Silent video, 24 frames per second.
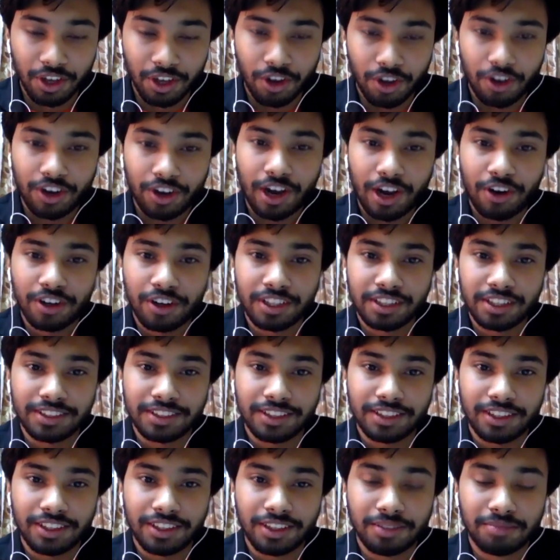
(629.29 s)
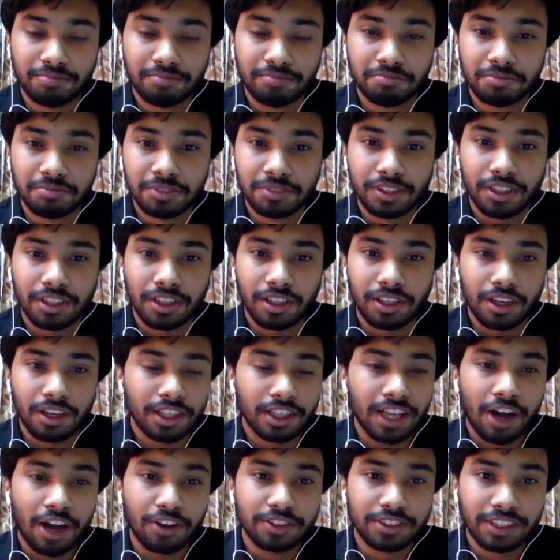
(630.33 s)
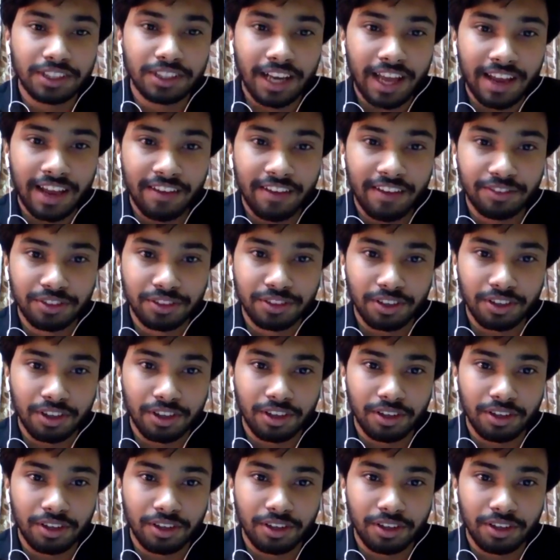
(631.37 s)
Or how does 1,000 lives,